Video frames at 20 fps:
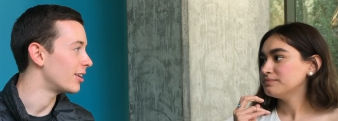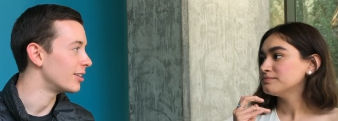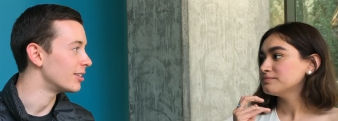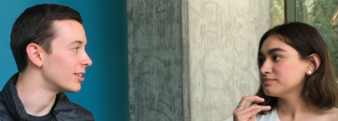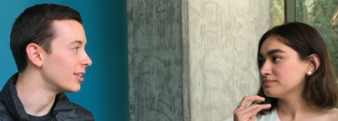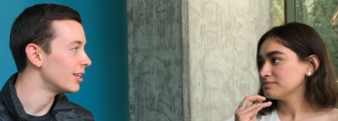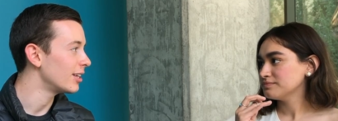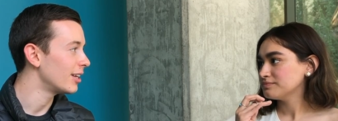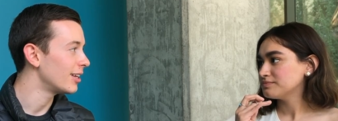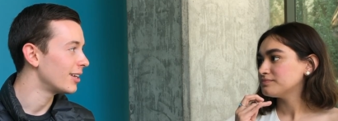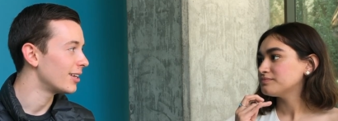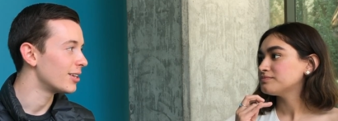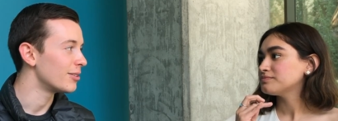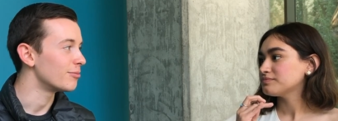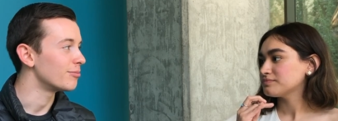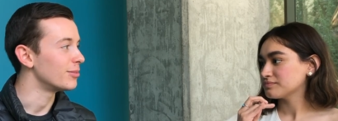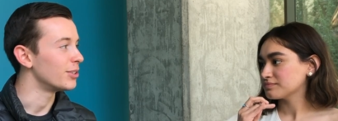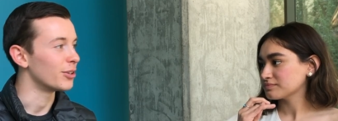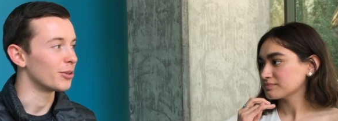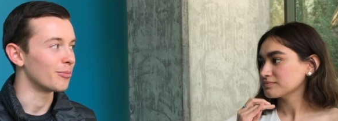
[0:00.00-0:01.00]
Speaker 1: mm-hmm.
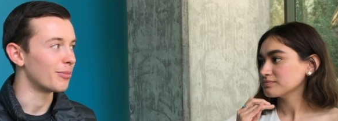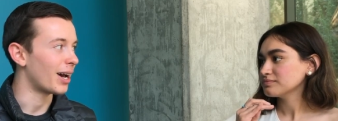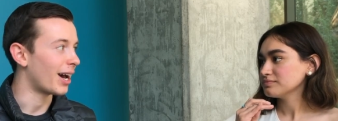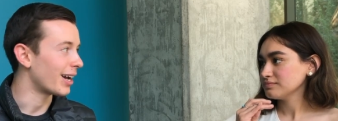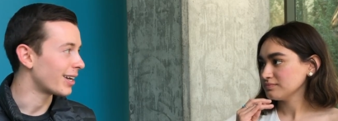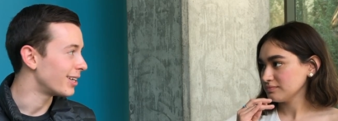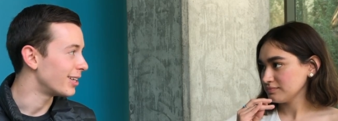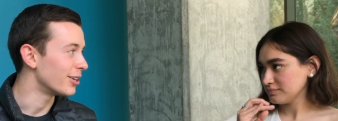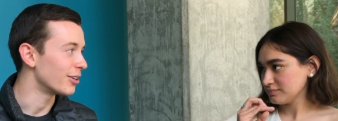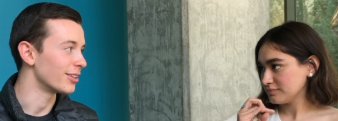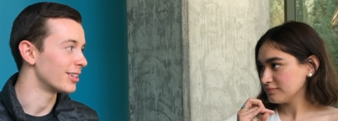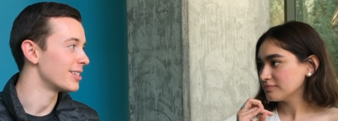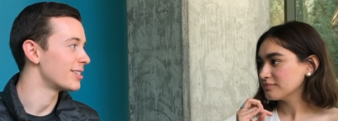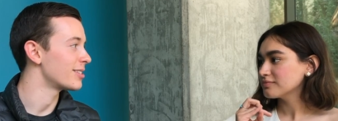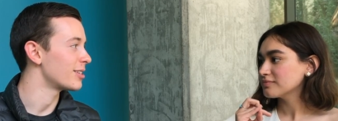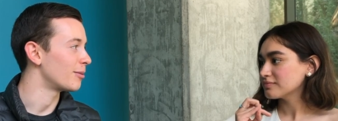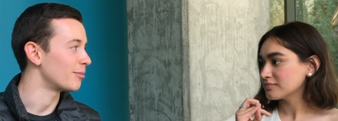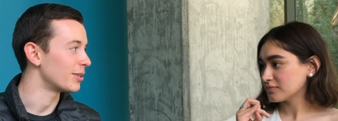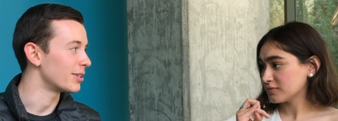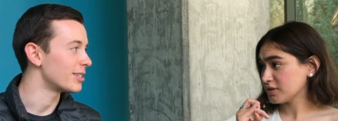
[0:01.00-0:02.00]
Speaker 2: and you're back here this
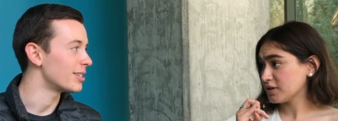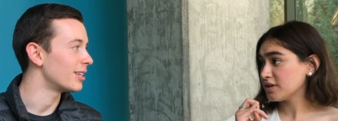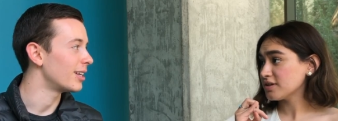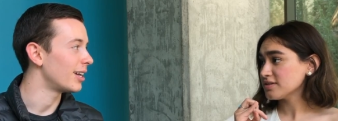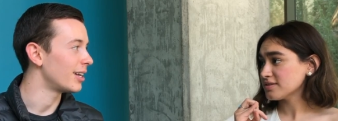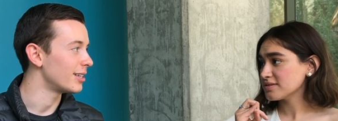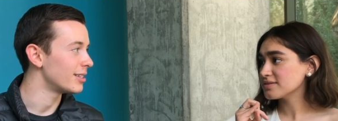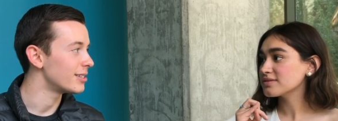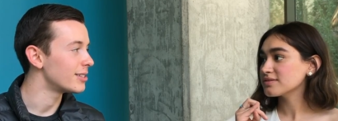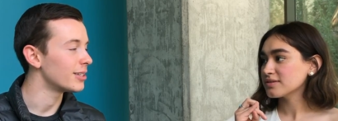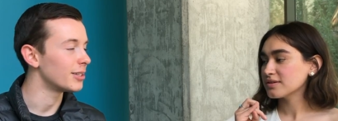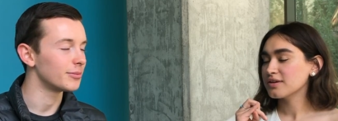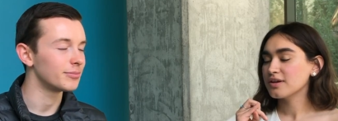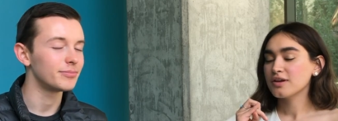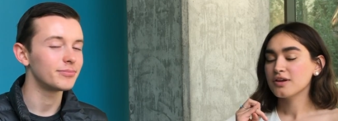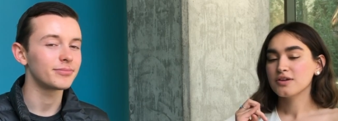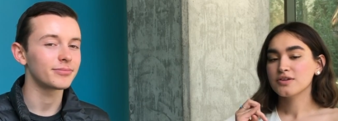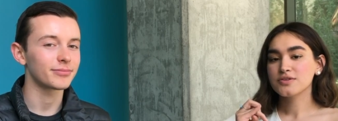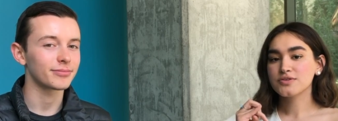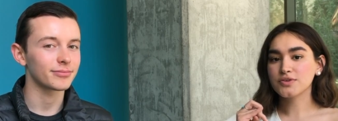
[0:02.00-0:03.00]
summer
Speaker 1: yes. today? So
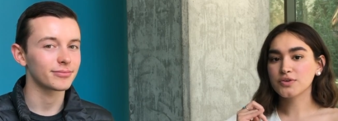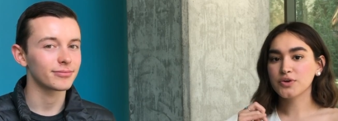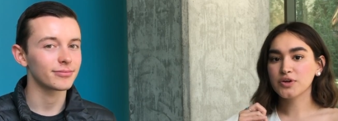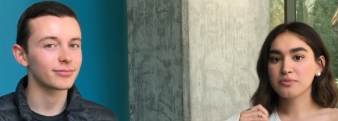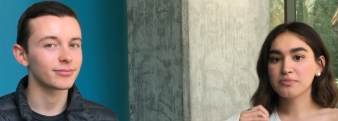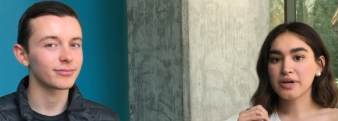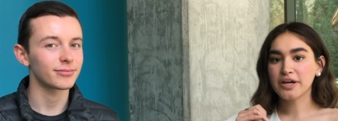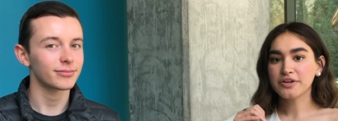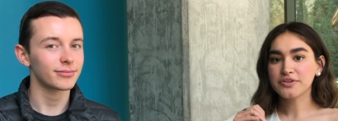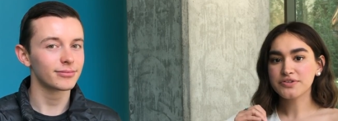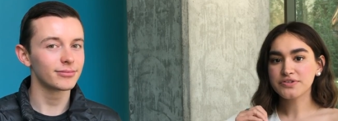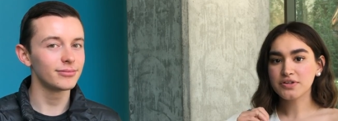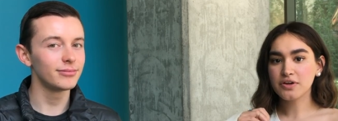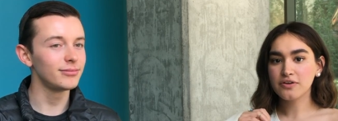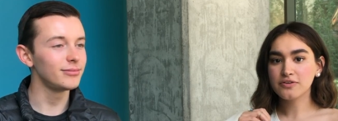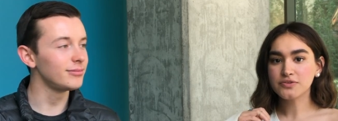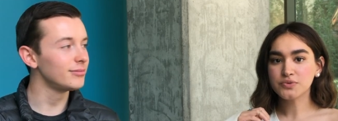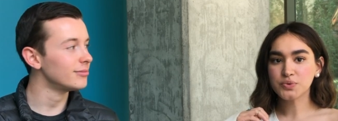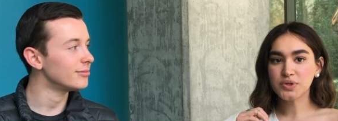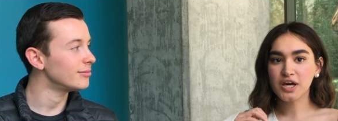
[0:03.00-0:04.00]
So in
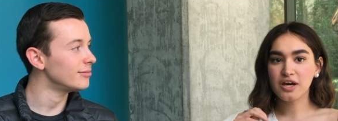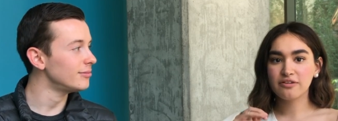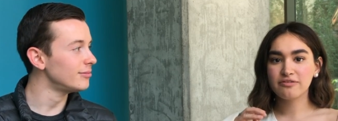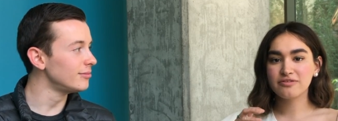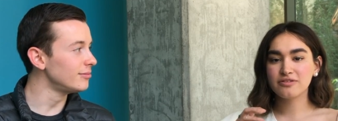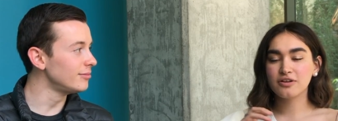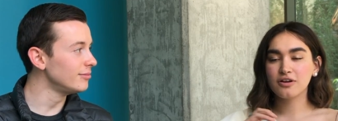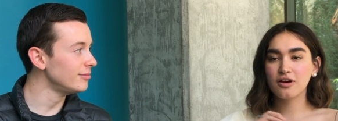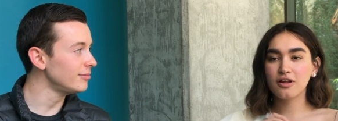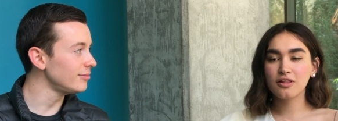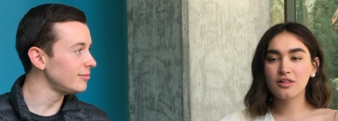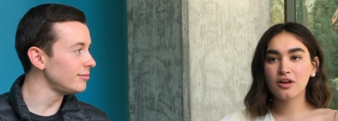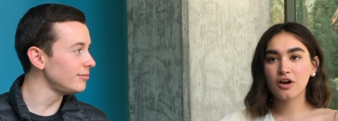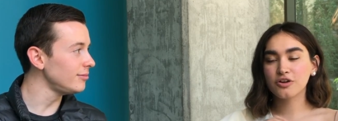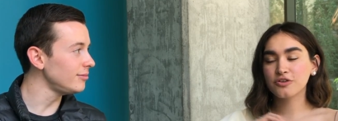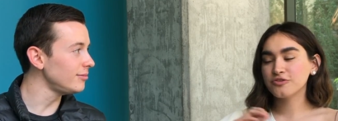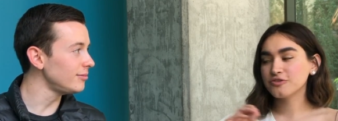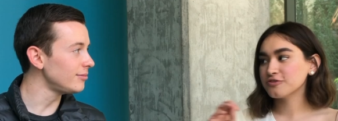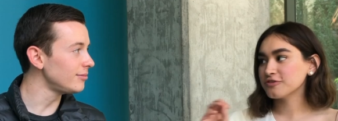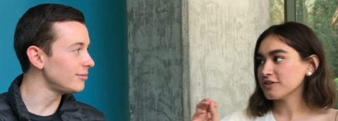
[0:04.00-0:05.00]
Microsoft, we have a lot
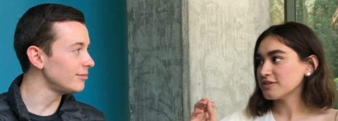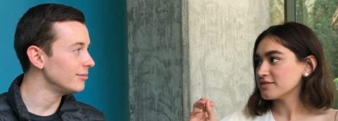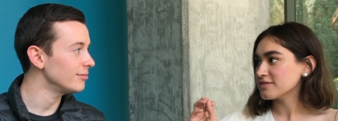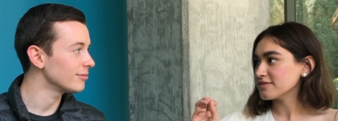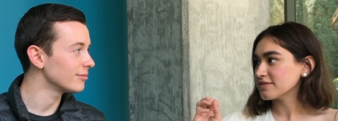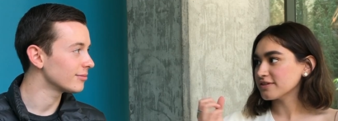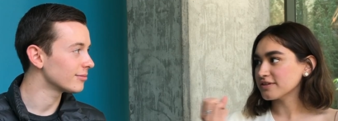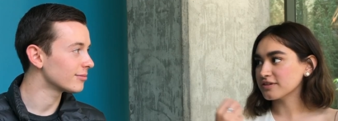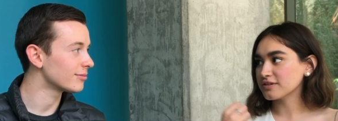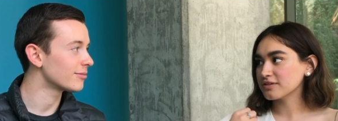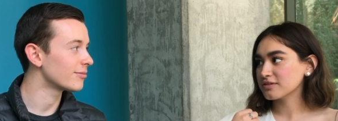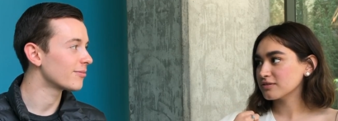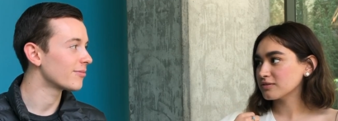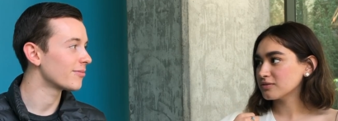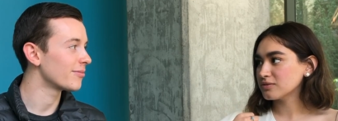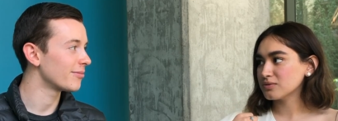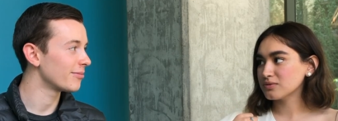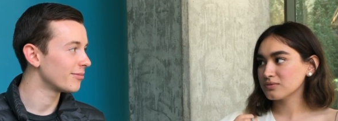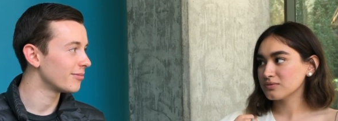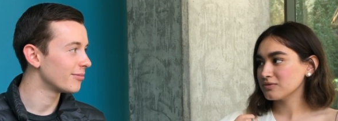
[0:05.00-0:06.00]
of events, like
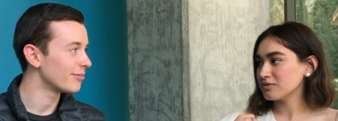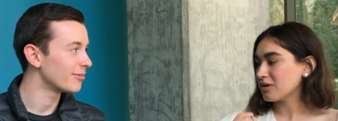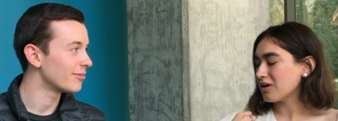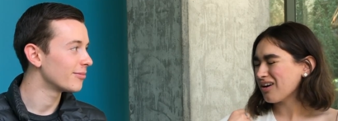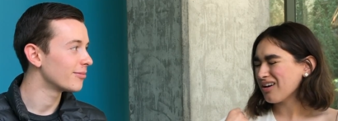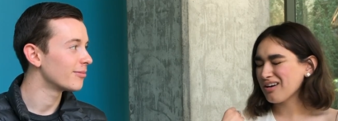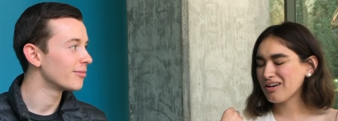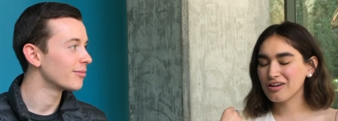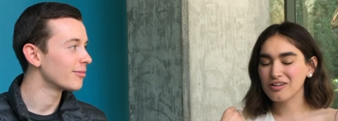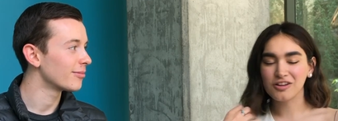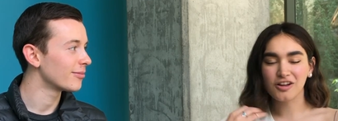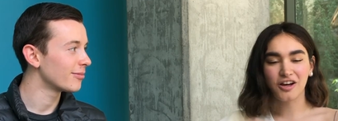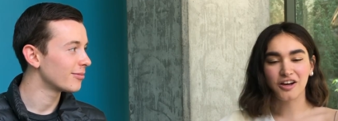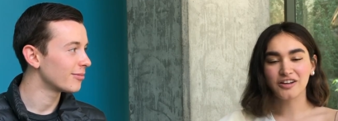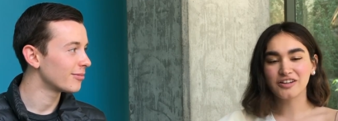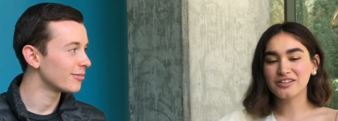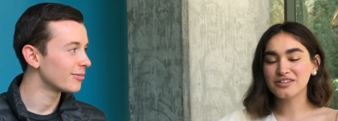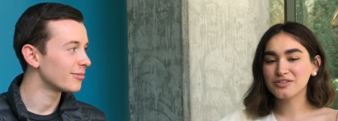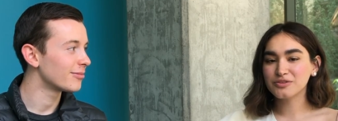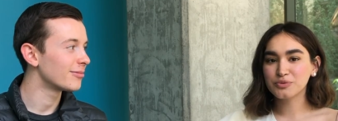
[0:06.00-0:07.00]
a
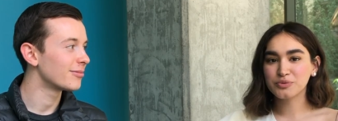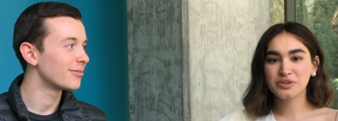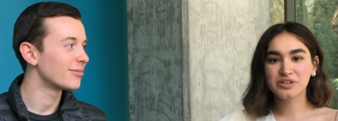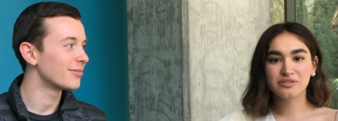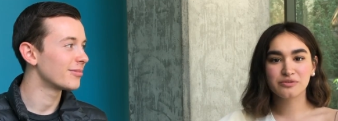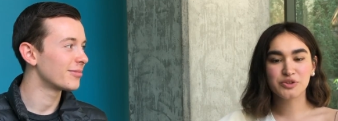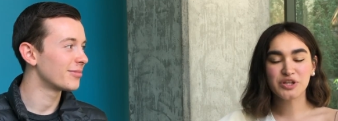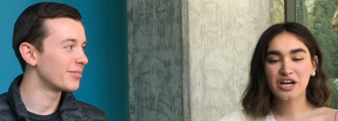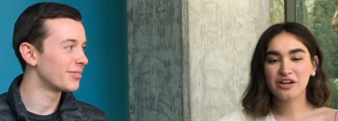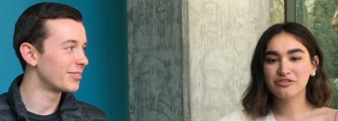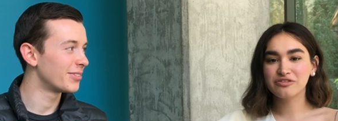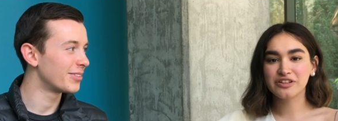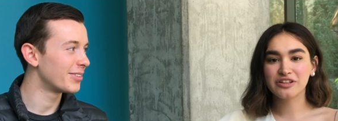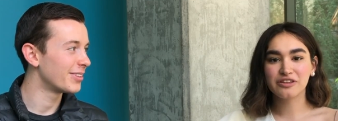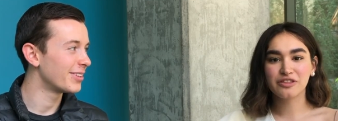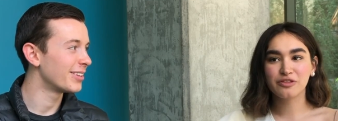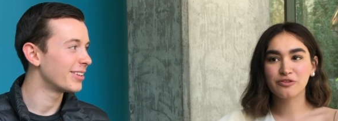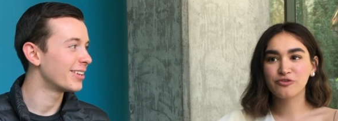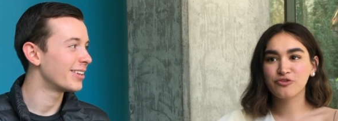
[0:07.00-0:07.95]
lot. We, we have like